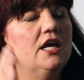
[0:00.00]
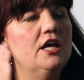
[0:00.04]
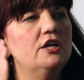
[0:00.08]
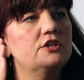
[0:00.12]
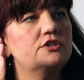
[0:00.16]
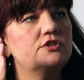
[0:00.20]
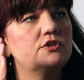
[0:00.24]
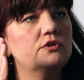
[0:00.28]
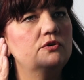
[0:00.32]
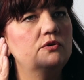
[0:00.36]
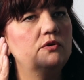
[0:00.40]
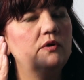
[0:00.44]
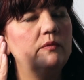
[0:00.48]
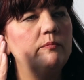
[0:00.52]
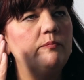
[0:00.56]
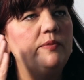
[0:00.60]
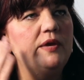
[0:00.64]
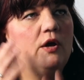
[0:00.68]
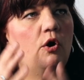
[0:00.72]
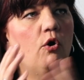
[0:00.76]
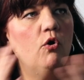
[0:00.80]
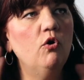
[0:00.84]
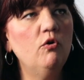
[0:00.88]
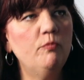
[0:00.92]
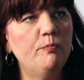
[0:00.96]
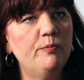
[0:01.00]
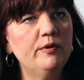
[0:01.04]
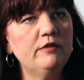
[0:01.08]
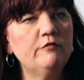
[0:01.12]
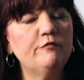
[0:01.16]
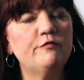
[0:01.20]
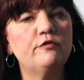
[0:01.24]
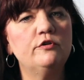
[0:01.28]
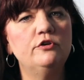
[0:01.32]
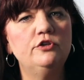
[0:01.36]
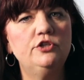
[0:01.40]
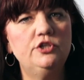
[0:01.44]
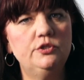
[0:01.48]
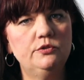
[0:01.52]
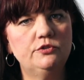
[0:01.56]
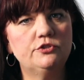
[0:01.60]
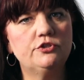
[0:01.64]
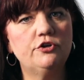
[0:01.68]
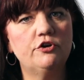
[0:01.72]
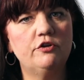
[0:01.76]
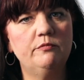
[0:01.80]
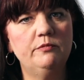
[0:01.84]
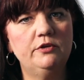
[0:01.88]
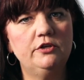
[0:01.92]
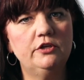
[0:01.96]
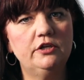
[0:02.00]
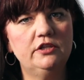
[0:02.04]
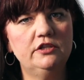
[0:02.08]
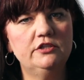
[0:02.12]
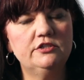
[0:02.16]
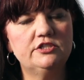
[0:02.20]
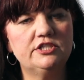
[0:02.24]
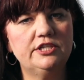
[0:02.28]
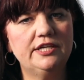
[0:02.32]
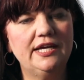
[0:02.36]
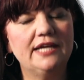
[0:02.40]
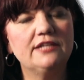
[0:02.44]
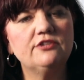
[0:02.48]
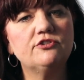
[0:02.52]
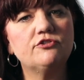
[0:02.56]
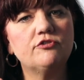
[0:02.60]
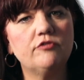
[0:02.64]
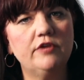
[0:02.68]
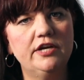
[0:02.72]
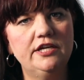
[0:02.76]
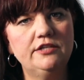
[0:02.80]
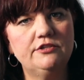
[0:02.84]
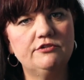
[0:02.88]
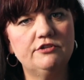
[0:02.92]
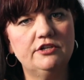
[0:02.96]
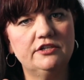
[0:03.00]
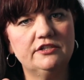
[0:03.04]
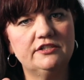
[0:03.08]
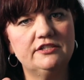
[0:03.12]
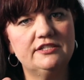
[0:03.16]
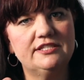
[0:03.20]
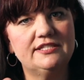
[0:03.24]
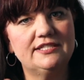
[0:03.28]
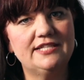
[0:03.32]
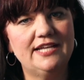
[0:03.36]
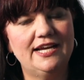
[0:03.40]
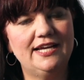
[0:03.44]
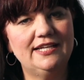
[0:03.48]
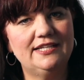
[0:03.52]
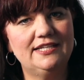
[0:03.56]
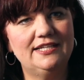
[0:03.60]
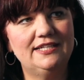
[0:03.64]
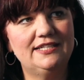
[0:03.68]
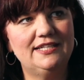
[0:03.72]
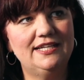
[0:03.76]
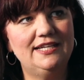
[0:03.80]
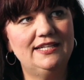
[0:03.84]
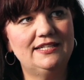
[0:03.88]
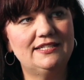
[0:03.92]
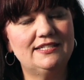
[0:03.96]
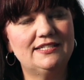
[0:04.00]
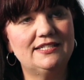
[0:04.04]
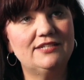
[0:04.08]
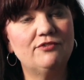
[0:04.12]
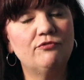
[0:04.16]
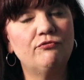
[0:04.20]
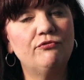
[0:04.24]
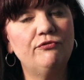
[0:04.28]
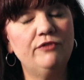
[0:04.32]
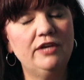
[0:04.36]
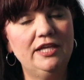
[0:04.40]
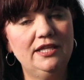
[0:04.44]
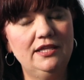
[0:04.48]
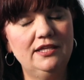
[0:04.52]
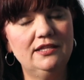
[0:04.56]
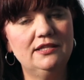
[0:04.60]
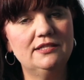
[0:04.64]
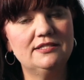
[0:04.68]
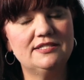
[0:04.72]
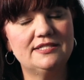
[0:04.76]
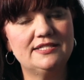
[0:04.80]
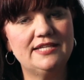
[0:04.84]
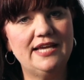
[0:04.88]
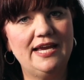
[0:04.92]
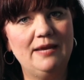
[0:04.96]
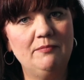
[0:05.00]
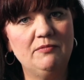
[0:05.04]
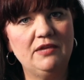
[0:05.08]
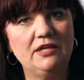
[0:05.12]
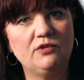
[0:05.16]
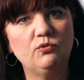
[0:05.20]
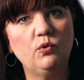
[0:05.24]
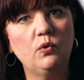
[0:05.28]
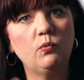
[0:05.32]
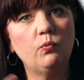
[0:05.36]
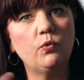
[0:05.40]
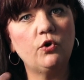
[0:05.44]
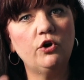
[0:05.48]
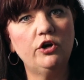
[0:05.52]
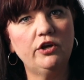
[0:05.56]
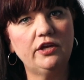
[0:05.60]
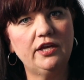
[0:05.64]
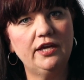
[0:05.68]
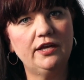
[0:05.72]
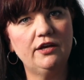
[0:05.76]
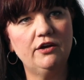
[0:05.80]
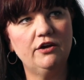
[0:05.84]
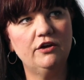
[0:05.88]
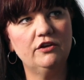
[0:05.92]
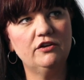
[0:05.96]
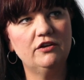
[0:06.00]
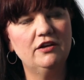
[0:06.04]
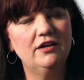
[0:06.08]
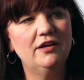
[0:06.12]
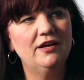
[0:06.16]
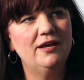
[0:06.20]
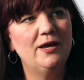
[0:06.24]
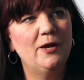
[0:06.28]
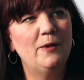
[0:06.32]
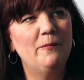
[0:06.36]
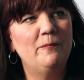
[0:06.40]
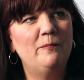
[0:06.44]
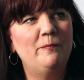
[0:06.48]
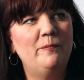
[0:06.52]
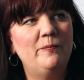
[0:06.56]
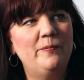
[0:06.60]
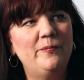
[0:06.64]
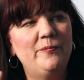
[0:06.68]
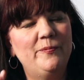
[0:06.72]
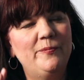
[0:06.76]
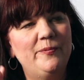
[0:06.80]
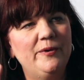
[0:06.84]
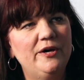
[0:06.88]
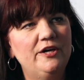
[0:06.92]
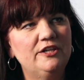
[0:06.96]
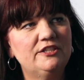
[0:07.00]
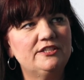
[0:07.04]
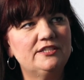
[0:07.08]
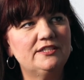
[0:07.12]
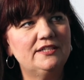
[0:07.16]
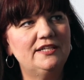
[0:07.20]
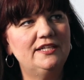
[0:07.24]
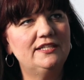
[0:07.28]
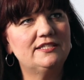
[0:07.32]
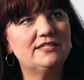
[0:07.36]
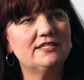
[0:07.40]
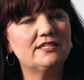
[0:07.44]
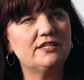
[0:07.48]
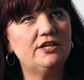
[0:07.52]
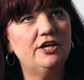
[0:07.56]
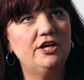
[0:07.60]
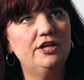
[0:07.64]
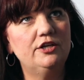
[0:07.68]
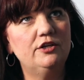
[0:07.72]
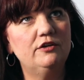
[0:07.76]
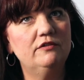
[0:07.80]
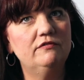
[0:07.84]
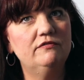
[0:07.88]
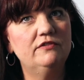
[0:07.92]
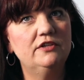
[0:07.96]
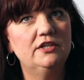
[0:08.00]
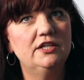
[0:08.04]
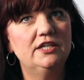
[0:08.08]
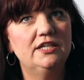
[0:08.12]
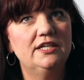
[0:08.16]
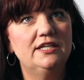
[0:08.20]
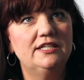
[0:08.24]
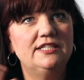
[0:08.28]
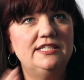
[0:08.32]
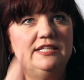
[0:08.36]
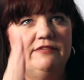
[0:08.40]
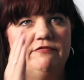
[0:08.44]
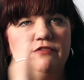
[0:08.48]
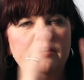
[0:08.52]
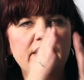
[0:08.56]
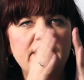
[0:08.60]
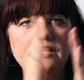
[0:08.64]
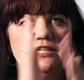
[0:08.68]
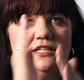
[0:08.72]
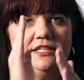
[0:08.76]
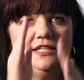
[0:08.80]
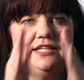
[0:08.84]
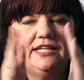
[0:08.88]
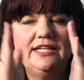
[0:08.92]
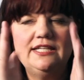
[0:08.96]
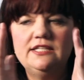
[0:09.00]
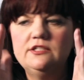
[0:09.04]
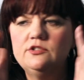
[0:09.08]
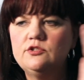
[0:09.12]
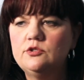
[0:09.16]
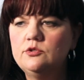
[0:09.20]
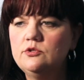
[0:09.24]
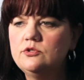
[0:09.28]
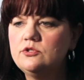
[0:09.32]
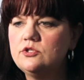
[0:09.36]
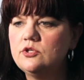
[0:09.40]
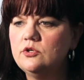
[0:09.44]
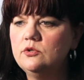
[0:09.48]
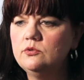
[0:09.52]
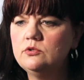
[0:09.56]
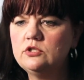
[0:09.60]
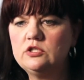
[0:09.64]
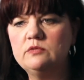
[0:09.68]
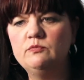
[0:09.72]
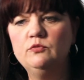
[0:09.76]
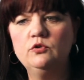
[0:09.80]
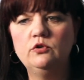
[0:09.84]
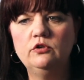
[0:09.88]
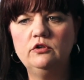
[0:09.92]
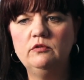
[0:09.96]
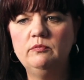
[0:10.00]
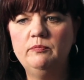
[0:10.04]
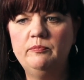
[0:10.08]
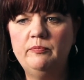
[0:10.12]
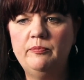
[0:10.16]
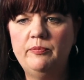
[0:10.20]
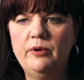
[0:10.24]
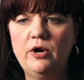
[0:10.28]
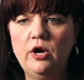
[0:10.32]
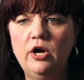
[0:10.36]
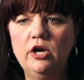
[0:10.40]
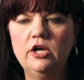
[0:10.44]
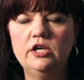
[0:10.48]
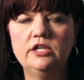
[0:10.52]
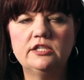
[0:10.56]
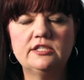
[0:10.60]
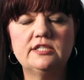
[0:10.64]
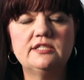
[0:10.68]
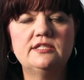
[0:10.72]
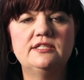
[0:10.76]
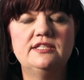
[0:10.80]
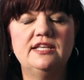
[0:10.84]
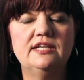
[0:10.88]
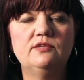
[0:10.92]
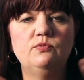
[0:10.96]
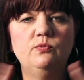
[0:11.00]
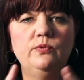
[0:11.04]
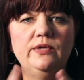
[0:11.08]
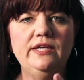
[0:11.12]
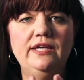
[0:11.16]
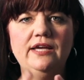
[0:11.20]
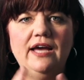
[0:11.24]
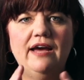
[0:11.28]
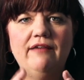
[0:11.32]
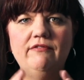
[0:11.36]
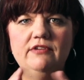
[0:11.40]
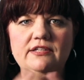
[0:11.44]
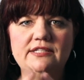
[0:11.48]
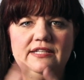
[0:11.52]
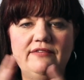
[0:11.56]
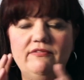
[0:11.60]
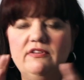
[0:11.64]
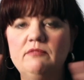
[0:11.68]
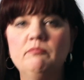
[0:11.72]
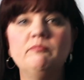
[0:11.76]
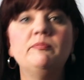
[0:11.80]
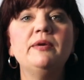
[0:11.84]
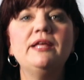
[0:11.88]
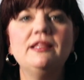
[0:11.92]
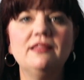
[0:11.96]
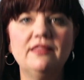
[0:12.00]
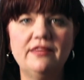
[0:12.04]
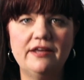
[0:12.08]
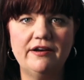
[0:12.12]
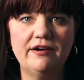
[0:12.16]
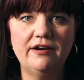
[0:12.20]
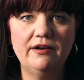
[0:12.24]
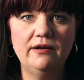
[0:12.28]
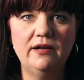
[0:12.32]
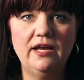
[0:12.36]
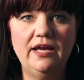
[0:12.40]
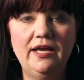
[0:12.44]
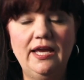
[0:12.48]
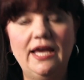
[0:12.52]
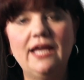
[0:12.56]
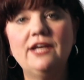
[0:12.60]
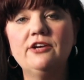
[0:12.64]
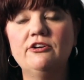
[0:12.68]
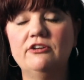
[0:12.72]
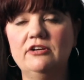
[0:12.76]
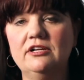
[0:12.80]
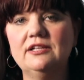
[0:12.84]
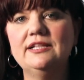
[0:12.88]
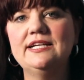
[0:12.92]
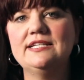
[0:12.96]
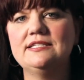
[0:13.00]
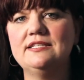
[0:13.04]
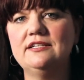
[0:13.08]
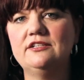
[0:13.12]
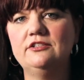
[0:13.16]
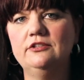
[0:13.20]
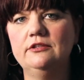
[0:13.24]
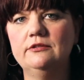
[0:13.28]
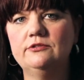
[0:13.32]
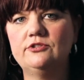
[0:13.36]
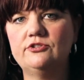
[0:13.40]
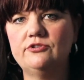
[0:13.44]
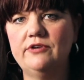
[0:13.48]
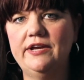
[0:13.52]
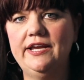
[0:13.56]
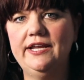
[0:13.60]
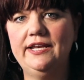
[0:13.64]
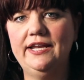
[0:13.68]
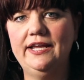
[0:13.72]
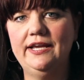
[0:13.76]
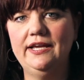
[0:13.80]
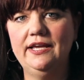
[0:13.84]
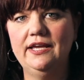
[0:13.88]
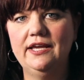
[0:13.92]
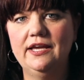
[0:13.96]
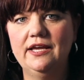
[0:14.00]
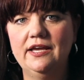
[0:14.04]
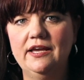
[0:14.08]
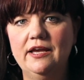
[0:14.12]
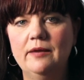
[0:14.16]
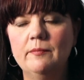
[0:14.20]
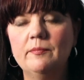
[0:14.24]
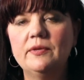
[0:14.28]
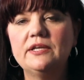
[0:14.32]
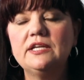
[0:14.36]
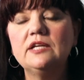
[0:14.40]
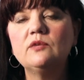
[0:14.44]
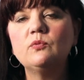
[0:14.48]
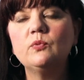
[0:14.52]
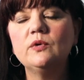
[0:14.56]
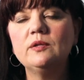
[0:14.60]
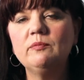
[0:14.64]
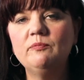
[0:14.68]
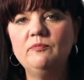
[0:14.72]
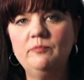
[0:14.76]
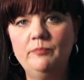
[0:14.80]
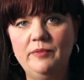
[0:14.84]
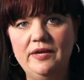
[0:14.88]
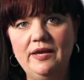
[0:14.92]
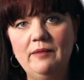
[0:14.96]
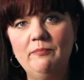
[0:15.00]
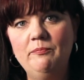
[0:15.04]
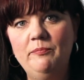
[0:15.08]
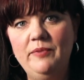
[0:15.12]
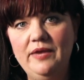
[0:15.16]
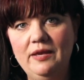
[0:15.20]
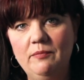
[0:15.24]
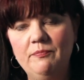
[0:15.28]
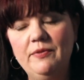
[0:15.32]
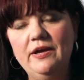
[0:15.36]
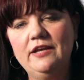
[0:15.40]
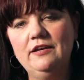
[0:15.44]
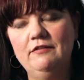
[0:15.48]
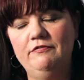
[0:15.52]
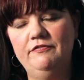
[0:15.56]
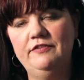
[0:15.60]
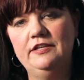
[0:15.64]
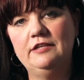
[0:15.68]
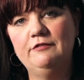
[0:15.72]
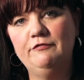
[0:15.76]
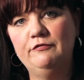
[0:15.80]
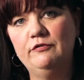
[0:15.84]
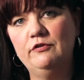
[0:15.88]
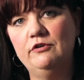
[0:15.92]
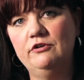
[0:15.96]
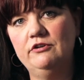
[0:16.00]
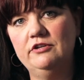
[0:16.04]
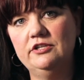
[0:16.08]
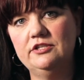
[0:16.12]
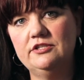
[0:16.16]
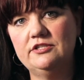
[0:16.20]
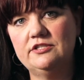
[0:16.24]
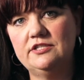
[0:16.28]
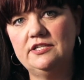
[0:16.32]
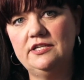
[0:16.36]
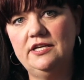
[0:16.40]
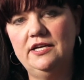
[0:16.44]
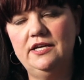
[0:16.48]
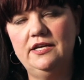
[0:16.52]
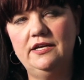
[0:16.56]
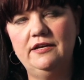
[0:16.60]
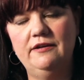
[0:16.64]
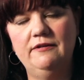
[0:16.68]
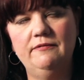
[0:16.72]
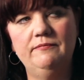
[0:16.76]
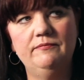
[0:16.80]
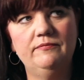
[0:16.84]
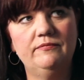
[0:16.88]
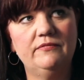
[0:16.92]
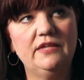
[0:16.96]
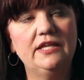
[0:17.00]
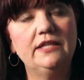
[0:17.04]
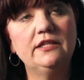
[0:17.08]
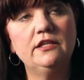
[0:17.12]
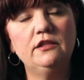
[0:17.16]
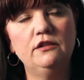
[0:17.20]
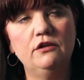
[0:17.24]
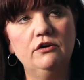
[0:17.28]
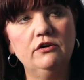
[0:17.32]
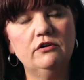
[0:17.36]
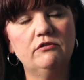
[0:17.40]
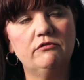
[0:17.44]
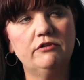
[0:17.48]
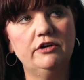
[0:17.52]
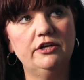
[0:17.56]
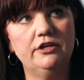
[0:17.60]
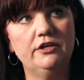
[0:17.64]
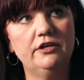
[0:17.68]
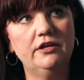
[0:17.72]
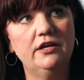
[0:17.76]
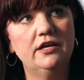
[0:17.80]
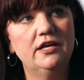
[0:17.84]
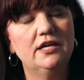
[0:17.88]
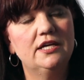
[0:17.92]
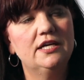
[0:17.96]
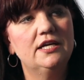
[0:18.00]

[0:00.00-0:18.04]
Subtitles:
So be open for new terminology and try to understand it. It's really the same that we're working on, but it's kind of divided into so small parts that we haven't even been there in our classical training. But it will be a big benefit for us in the long run.